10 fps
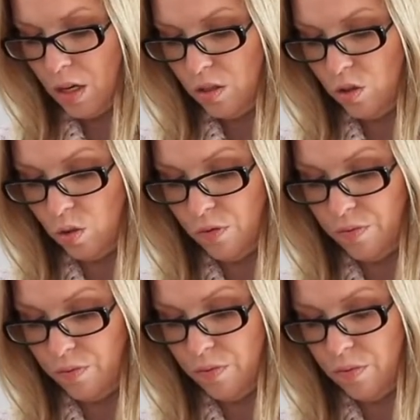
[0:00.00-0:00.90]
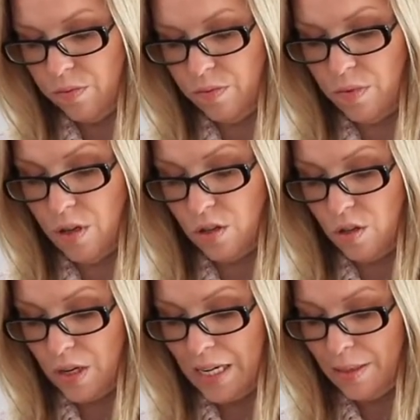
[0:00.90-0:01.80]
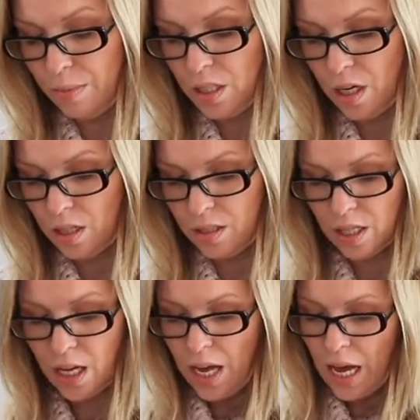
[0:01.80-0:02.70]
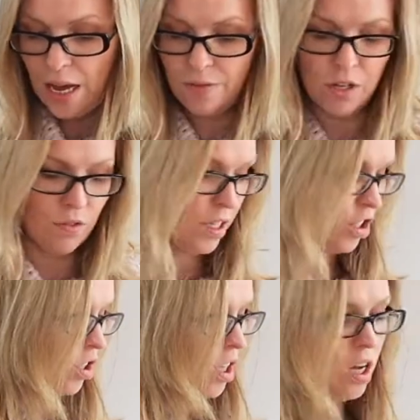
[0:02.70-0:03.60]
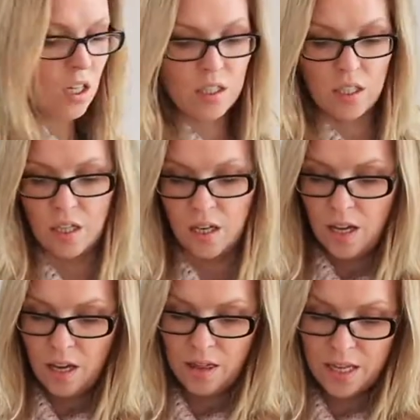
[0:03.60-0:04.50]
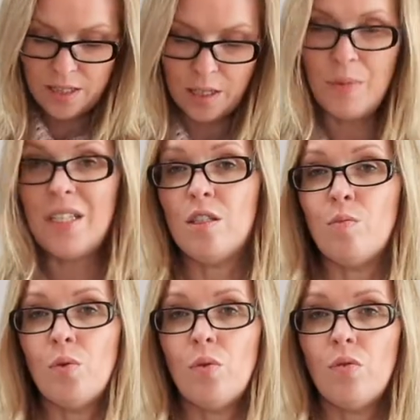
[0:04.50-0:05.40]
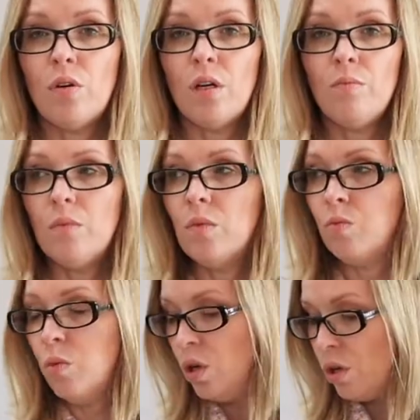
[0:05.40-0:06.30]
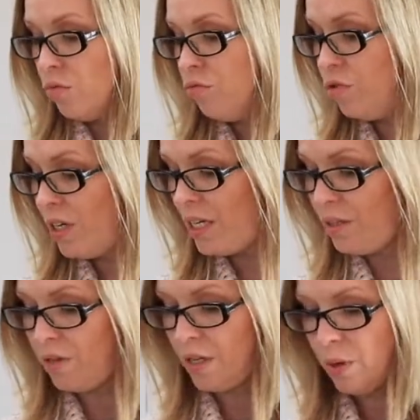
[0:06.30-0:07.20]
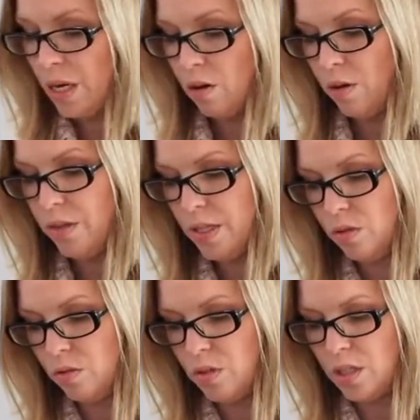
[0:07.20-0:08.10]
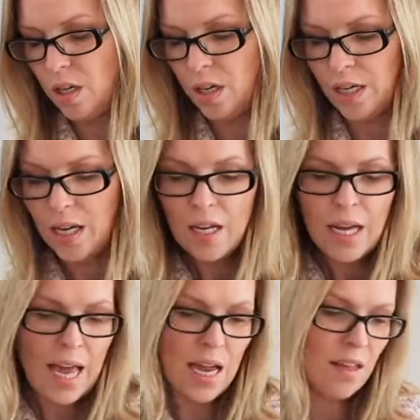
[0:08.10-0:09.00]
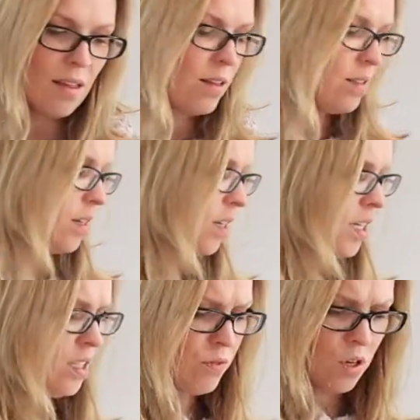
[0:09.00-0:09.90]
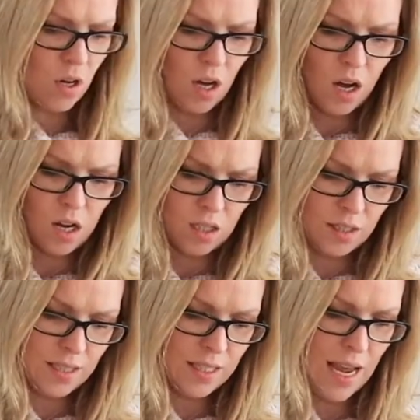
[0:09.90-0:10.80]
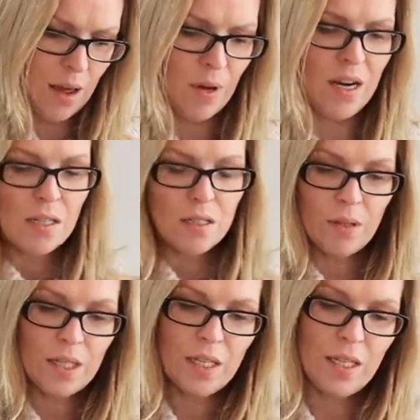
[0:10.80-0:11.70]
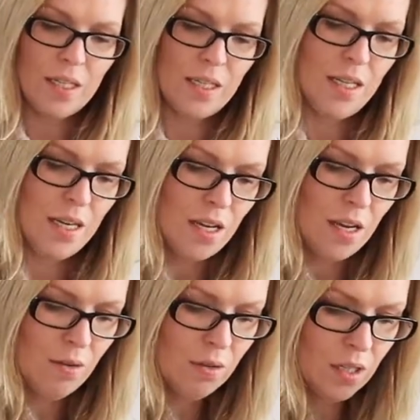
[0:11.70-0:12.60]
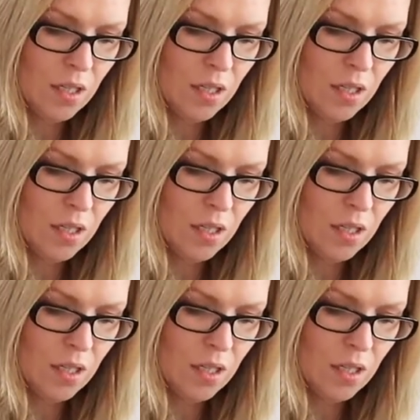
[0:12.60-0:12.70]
sort of the eucalyptus, have a look around your garden. Things like Pittosporum work really, really well in this sort of design. Anything that's kind of got a hard stem. So I'm going to continue